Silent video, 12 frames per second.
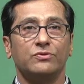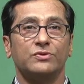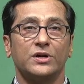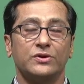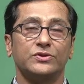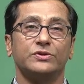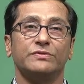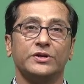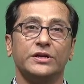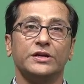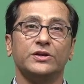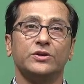however how do
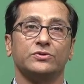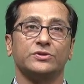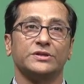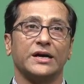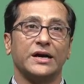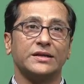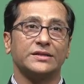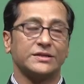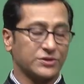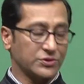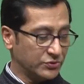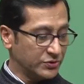we encode that
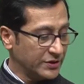that is